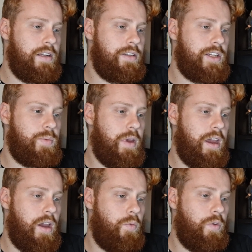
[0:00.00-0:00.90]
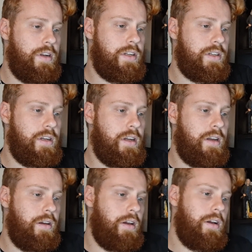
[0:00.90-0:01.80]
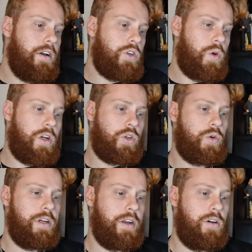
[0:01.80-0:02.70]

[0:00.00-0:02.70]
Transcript: and Despair, releasing Trick or Treat,